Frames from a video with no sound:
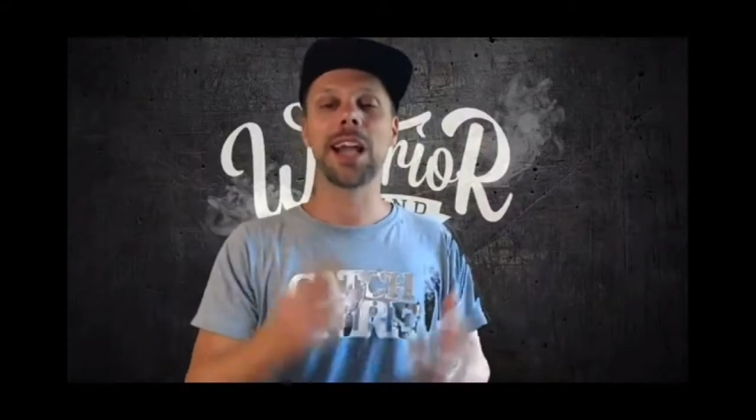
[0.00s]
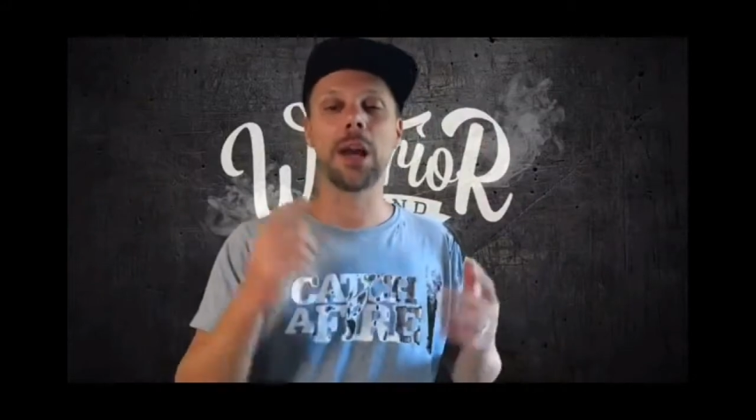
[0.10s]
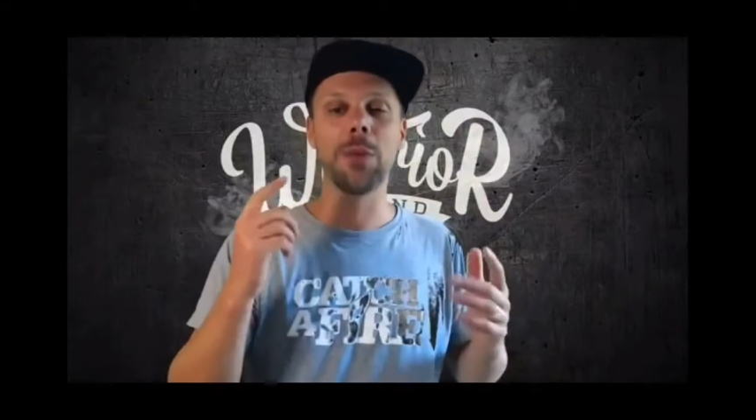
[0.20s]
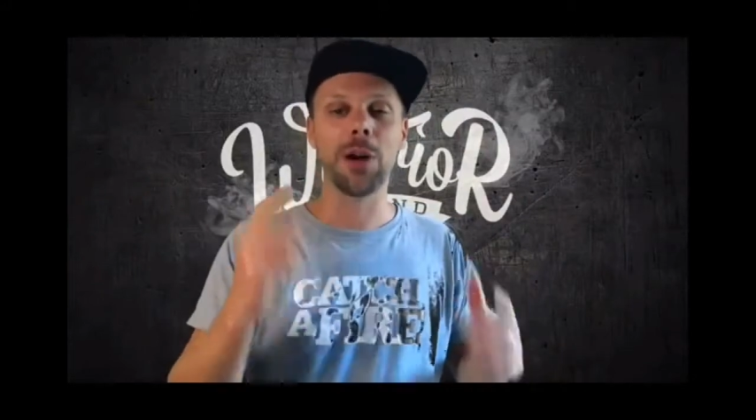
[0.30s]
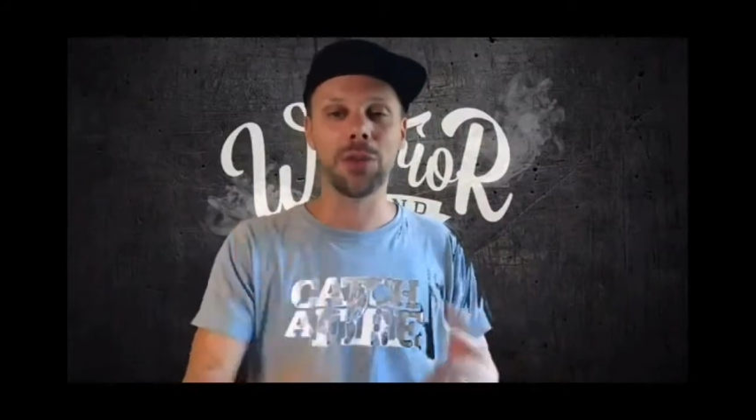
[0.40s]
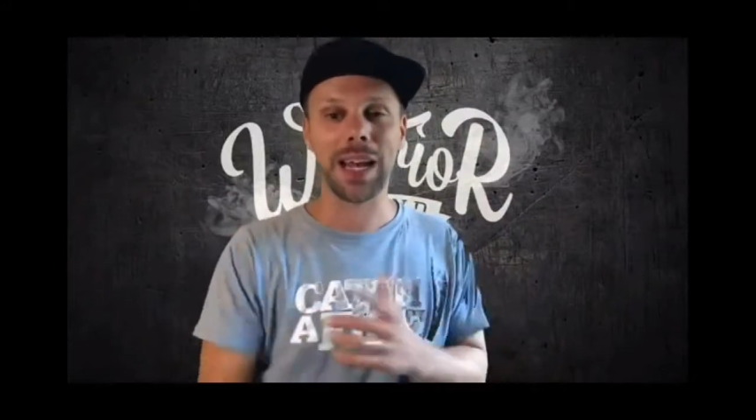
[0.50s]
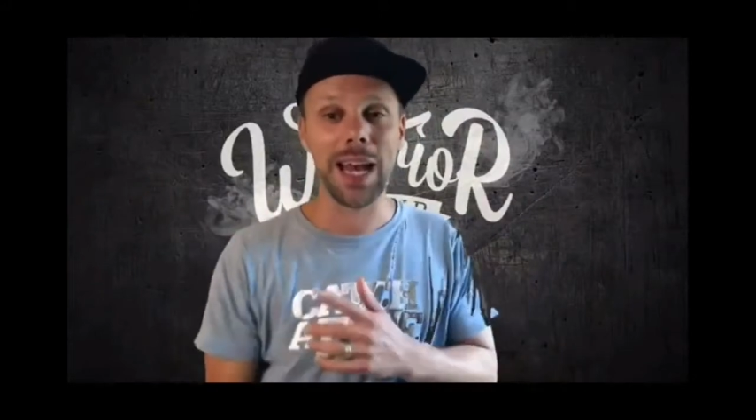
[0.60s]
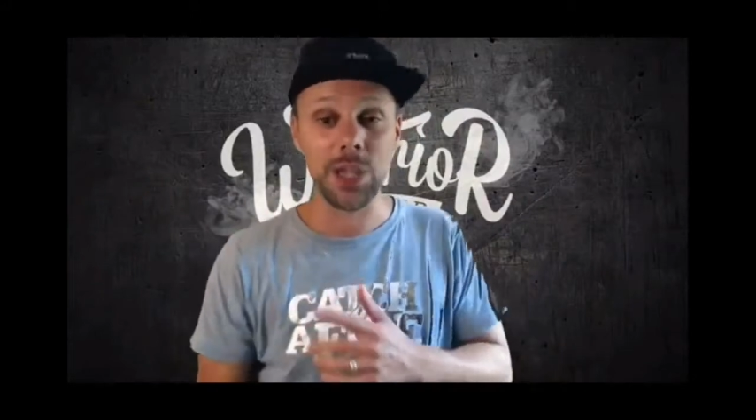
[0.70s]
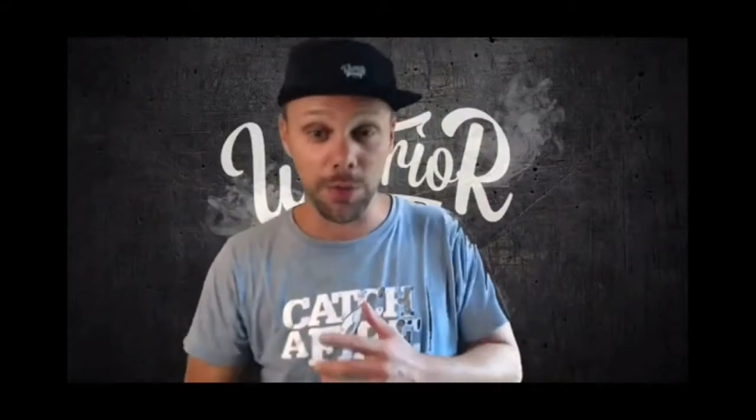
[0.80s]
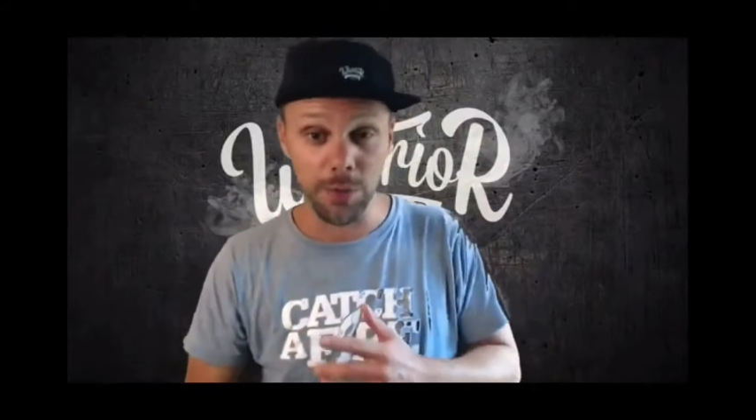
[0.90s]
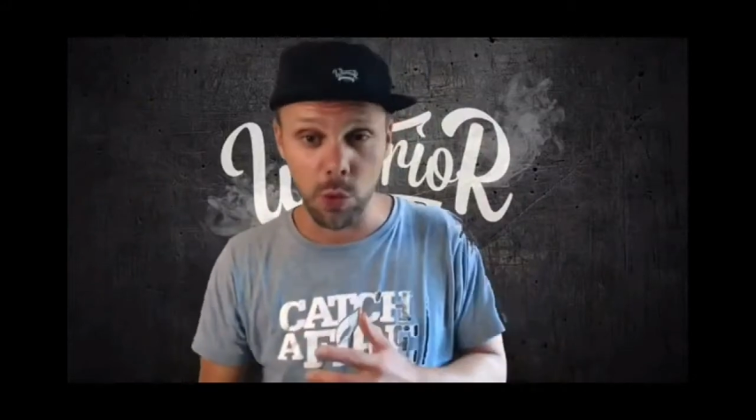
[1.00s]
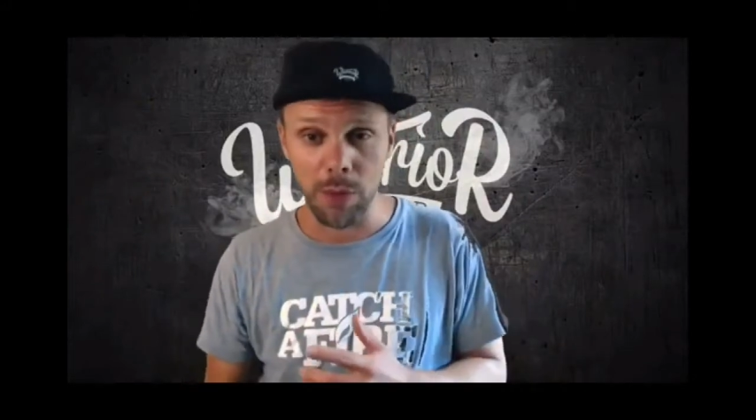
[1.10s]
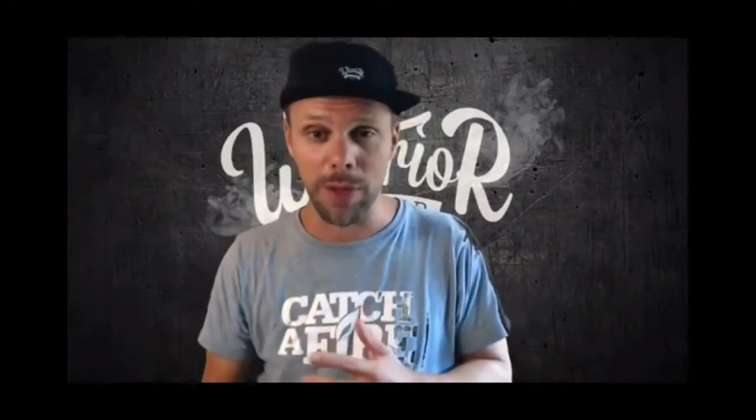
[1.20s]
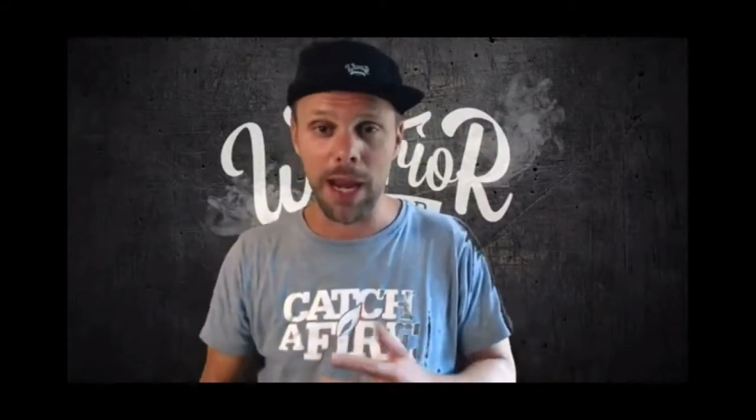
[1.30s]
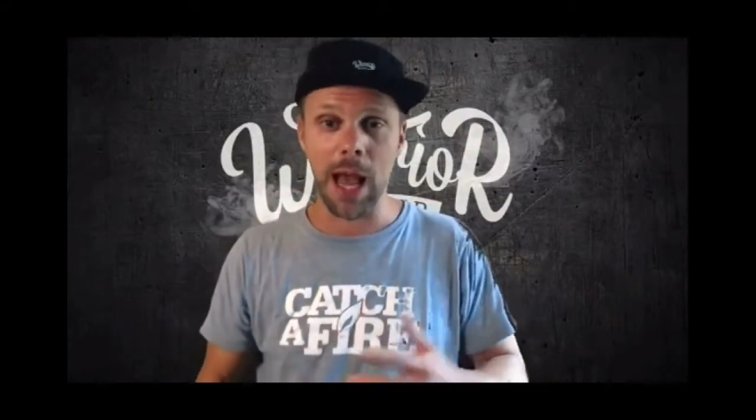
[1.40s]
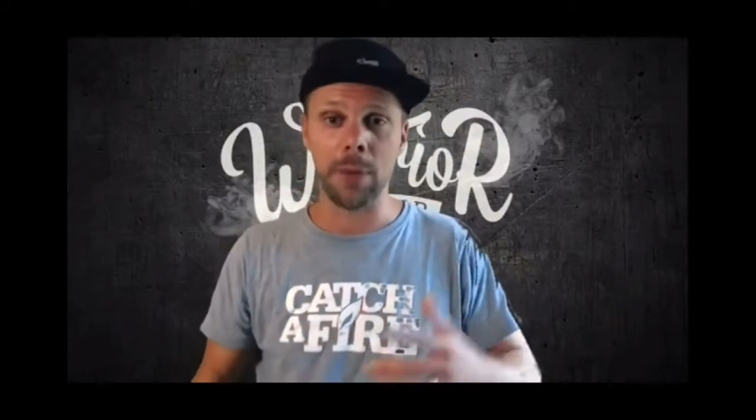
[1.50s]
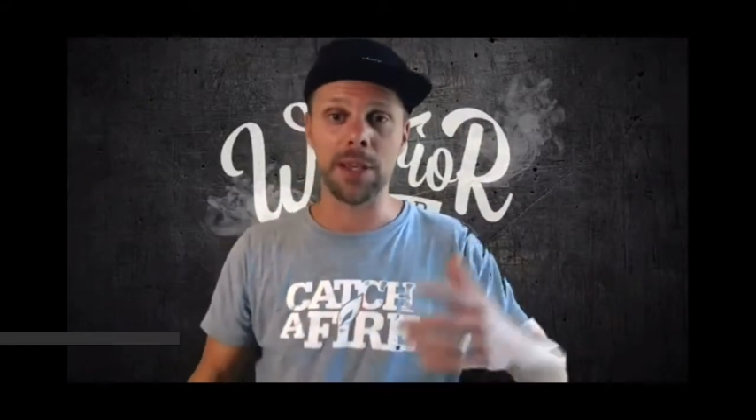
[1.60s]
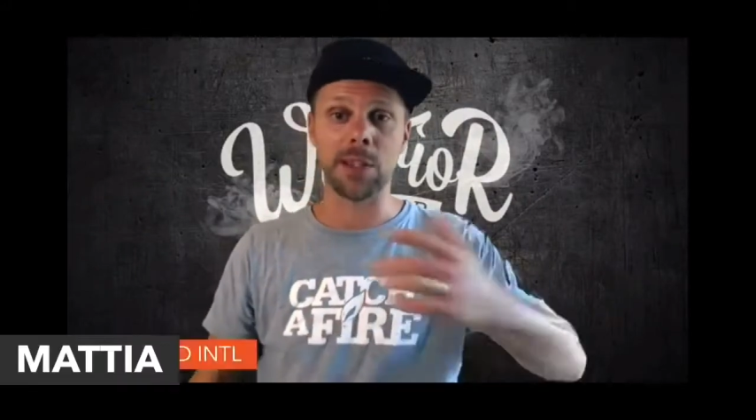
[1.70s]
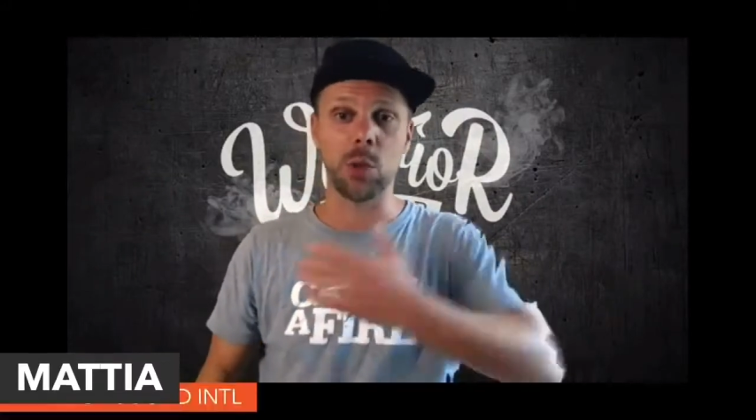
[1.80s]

all about the clash of Doa Manamis.